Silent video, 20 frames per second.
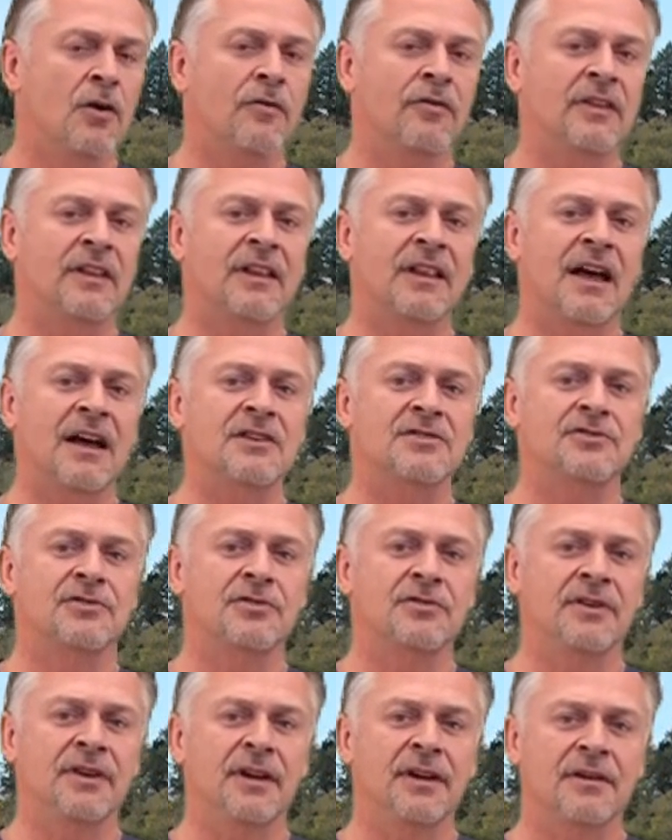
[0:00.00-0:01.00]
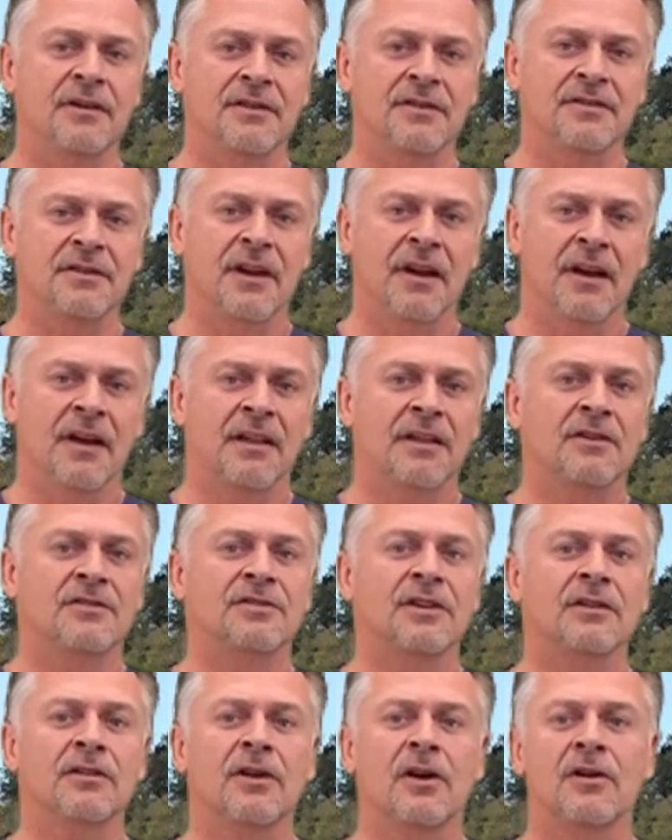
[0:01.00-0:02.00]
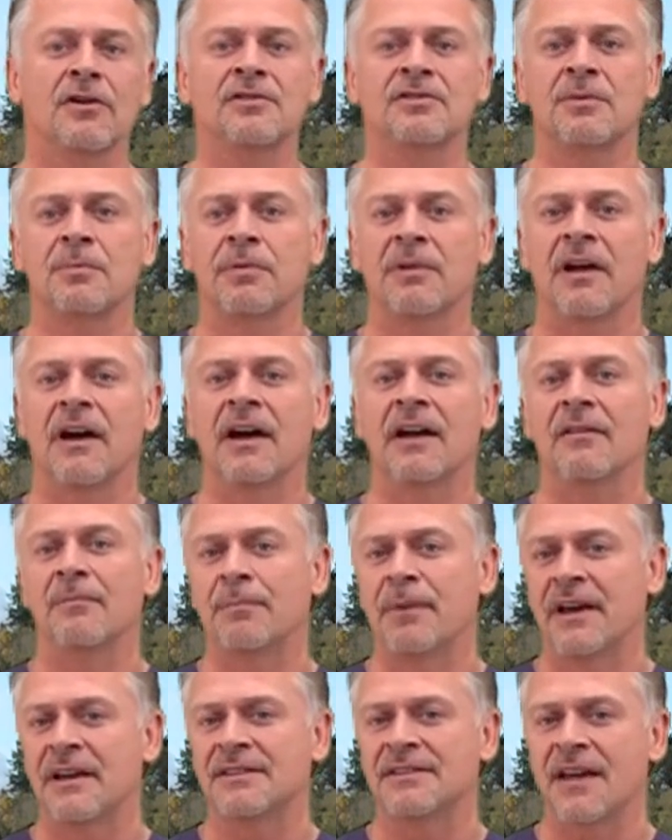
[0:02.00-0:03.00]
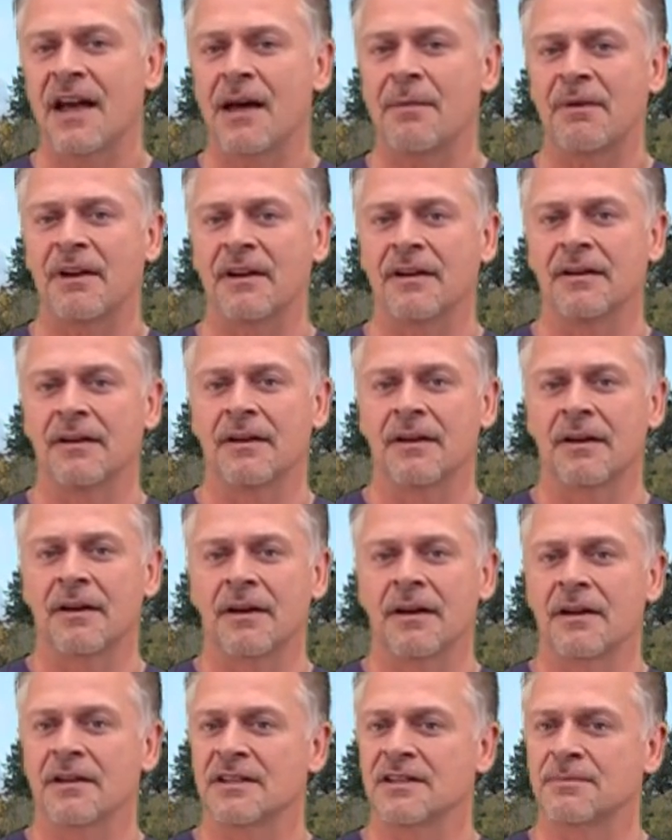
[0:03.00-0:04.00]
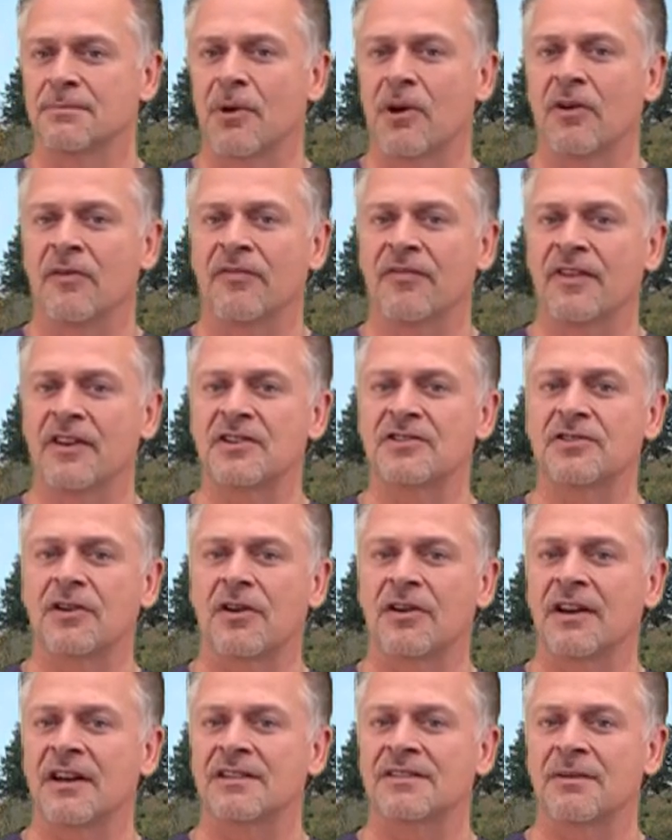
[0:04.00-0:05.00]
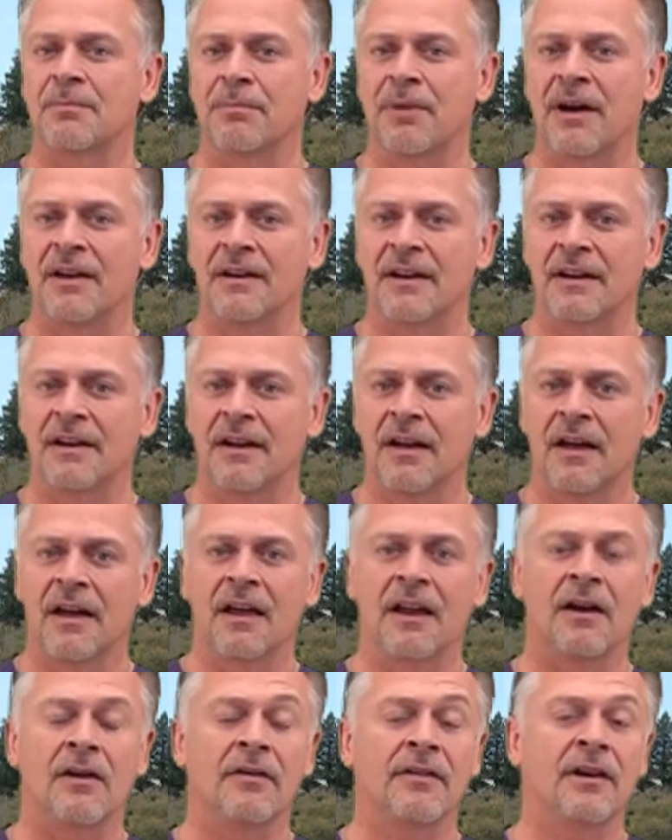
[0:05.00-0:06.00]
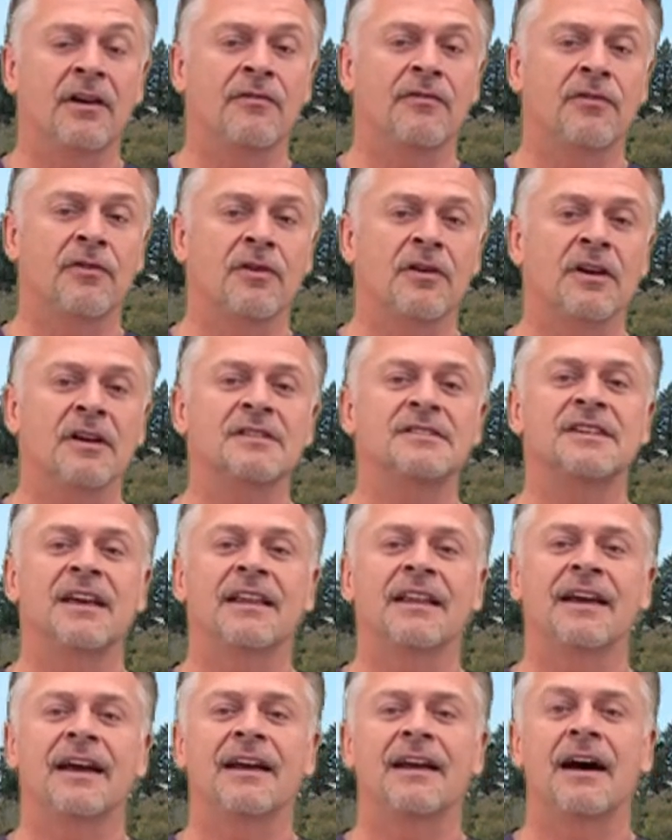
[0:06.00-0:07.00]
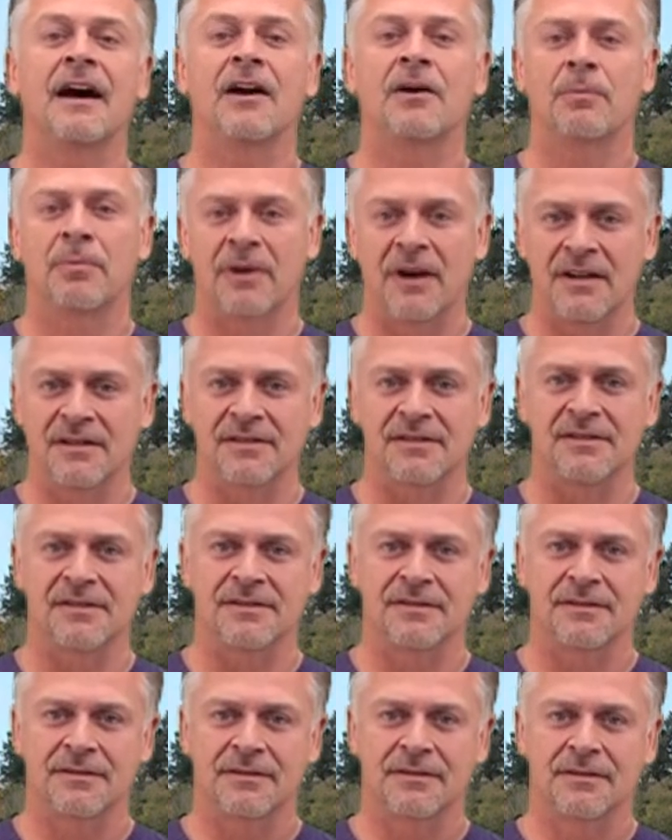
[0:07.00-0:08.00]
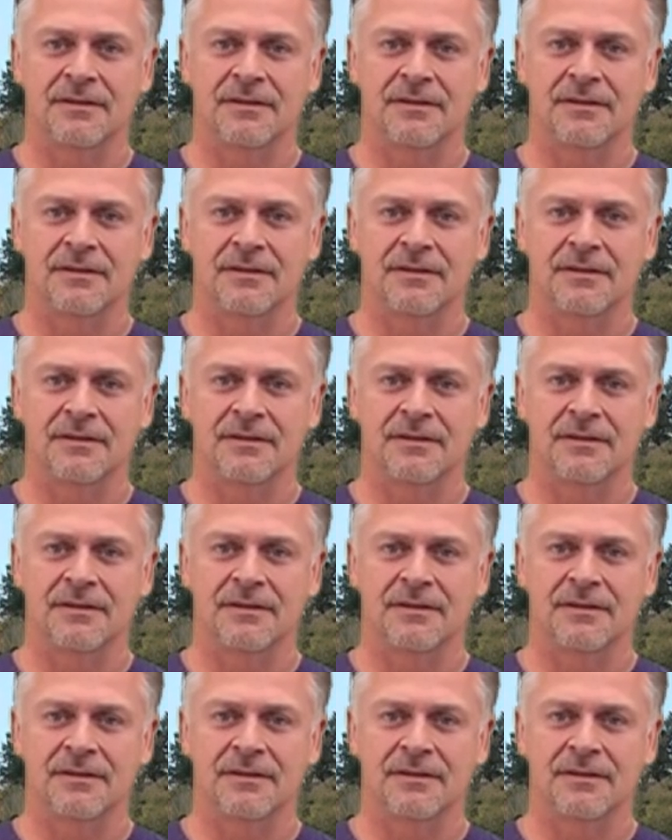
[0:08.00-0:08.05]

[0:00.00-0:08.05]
over the last two years, there's a large supply of big salmon. Small fish are less abundant and are therefore selling at higher prices.